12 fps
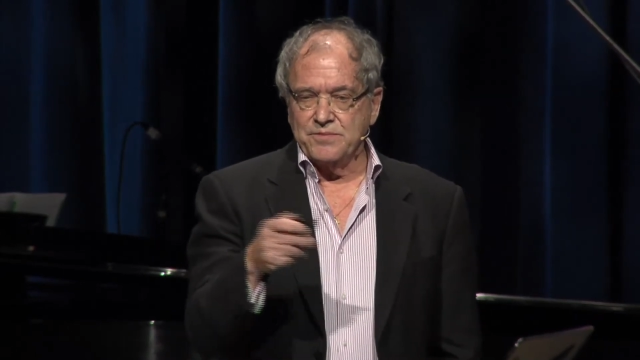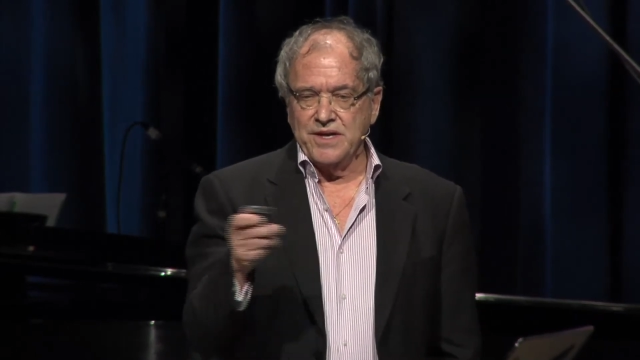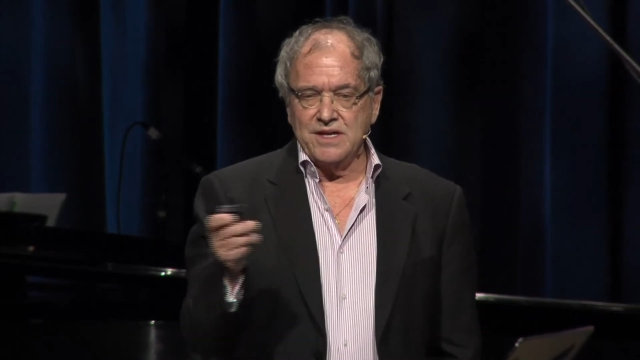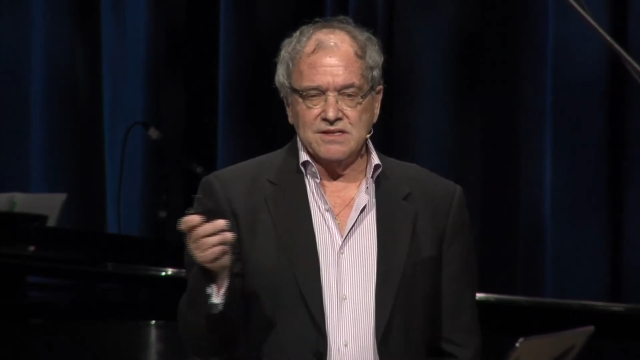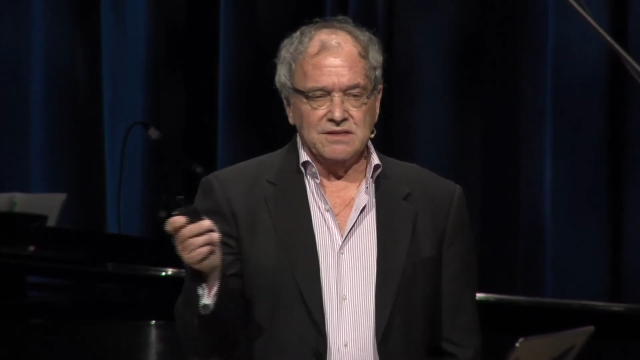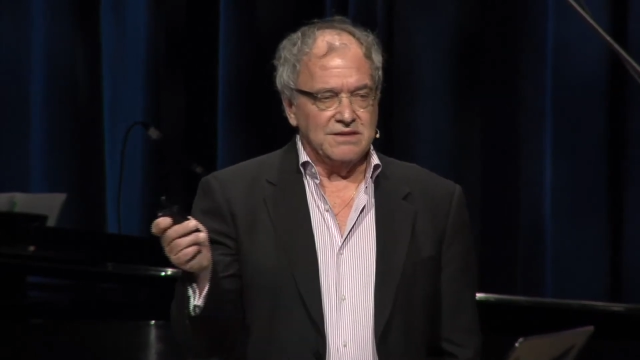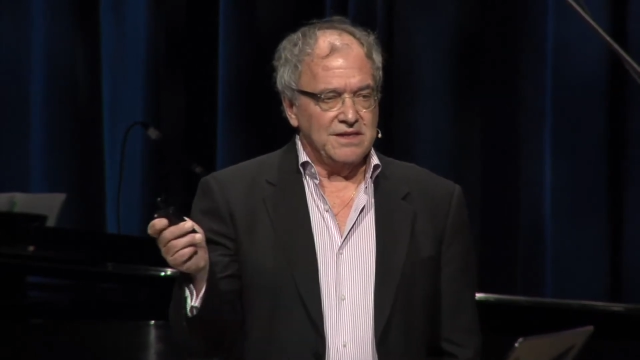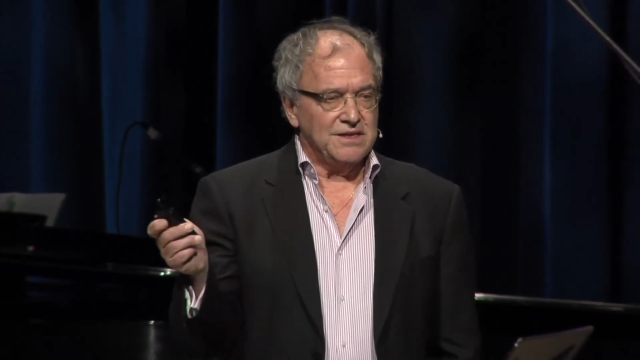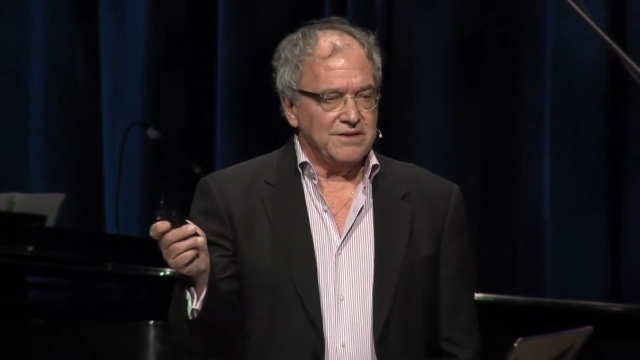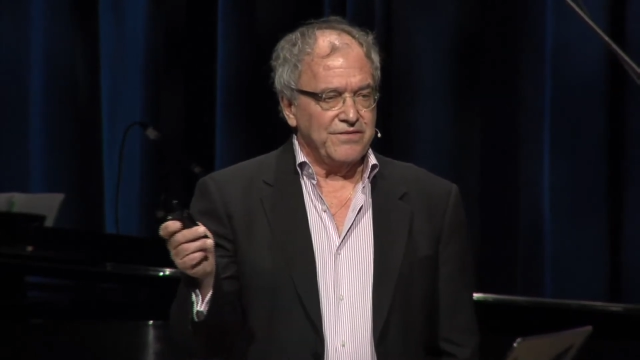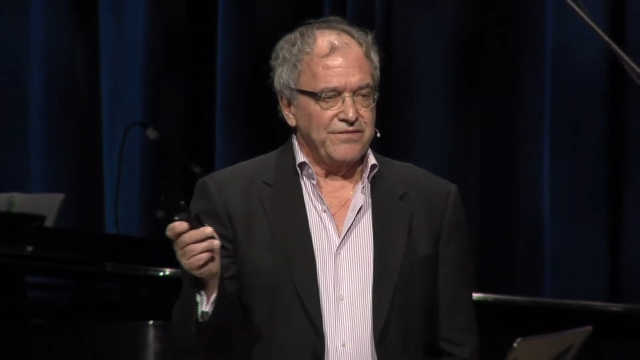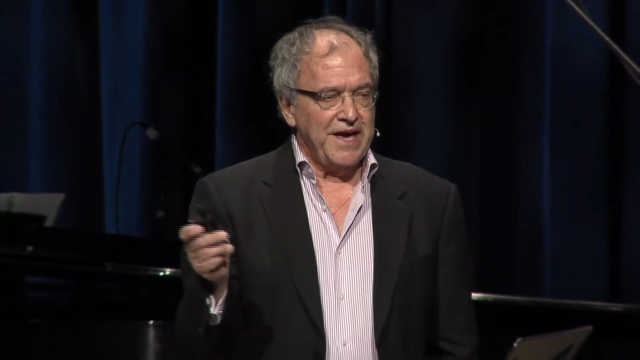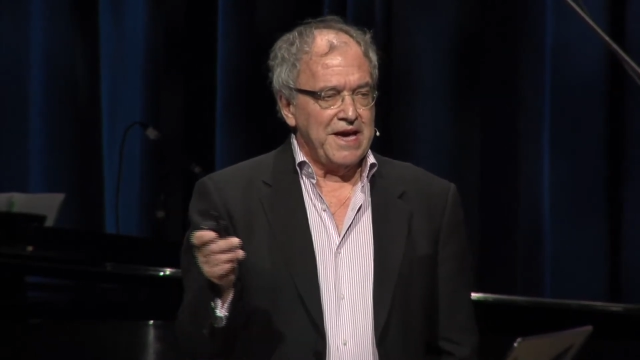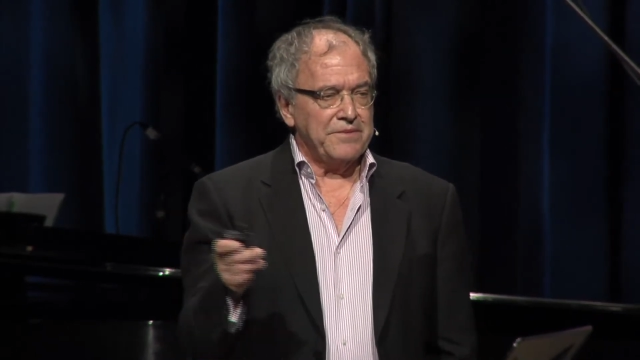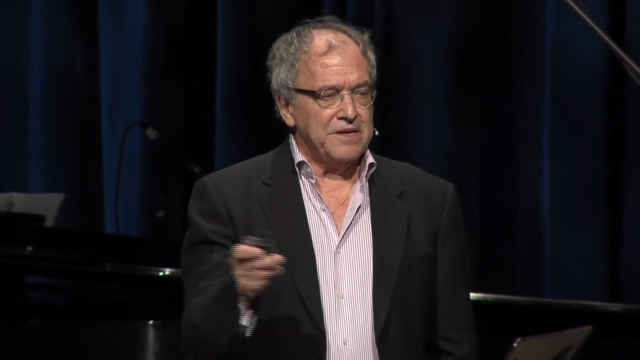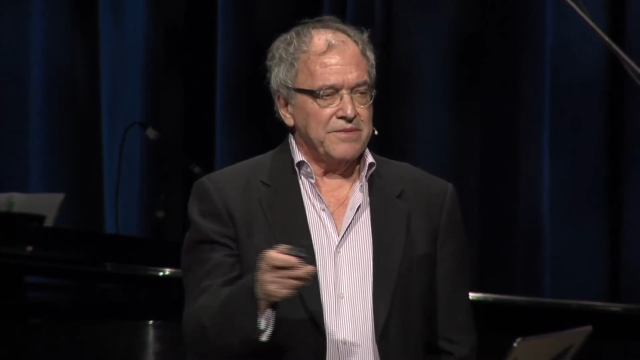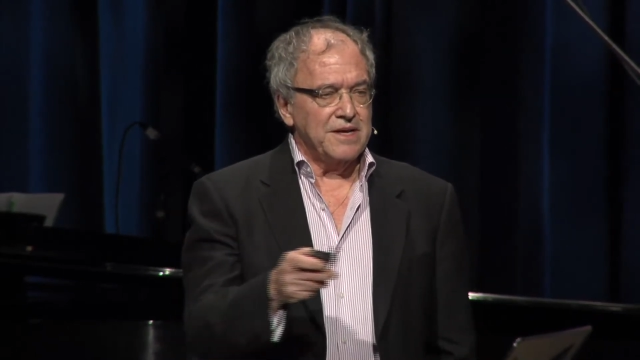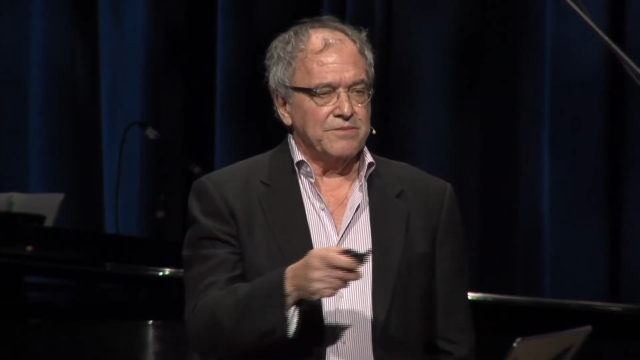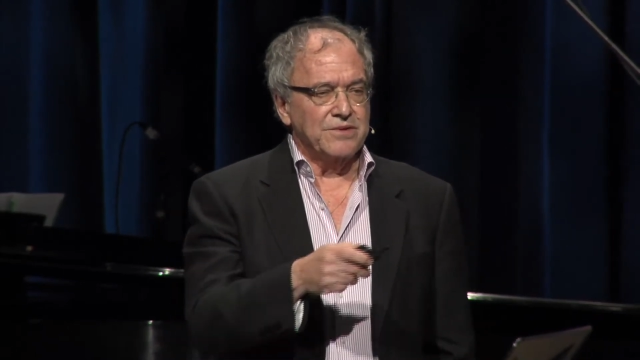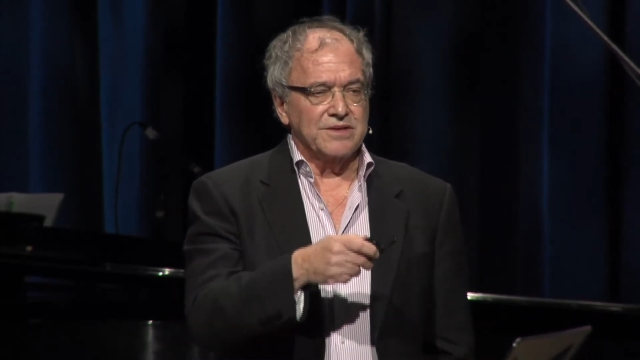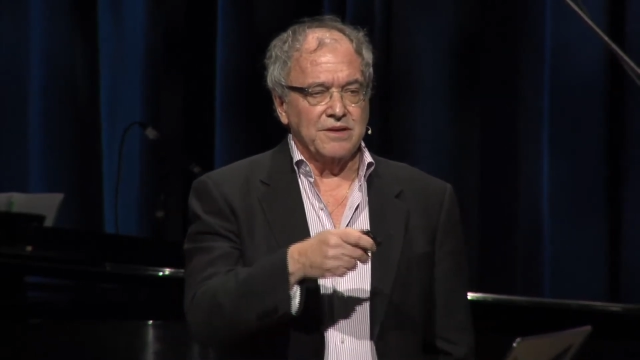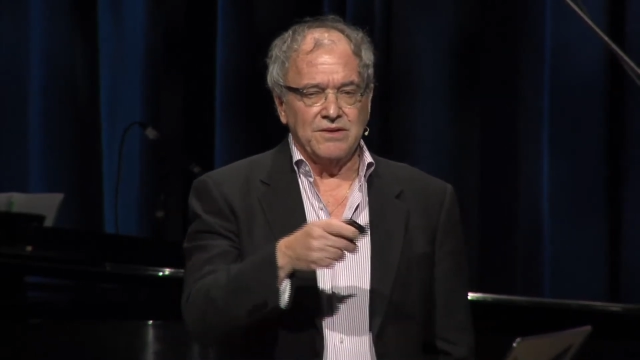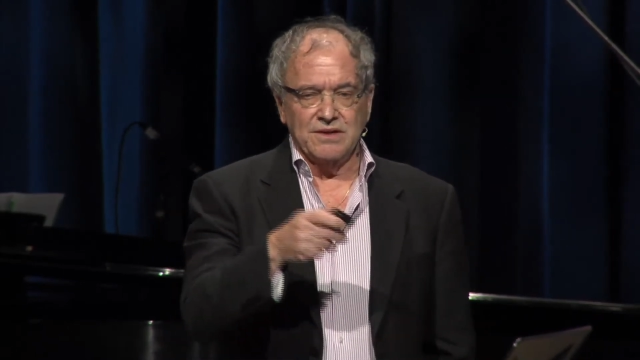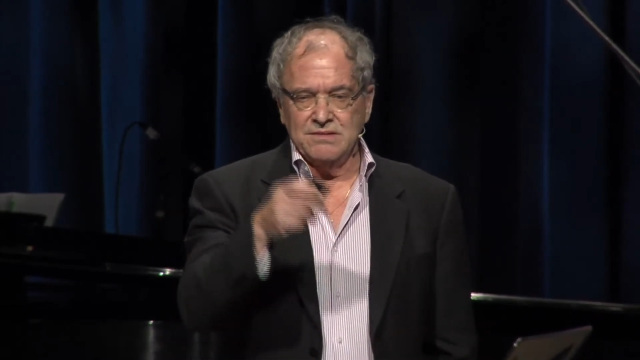patient, either family members.
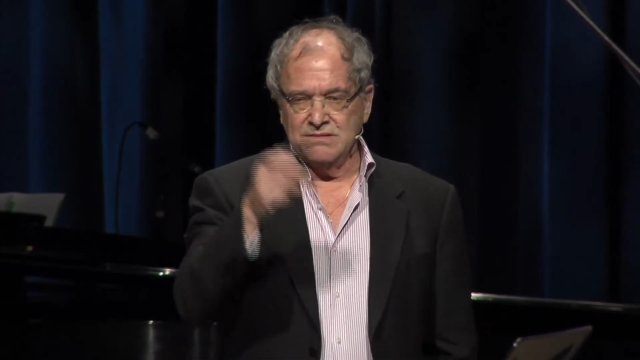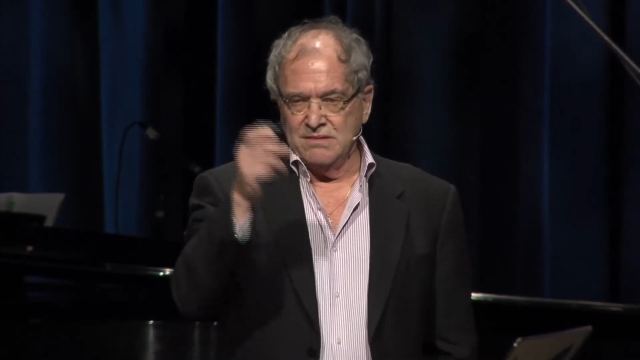Look,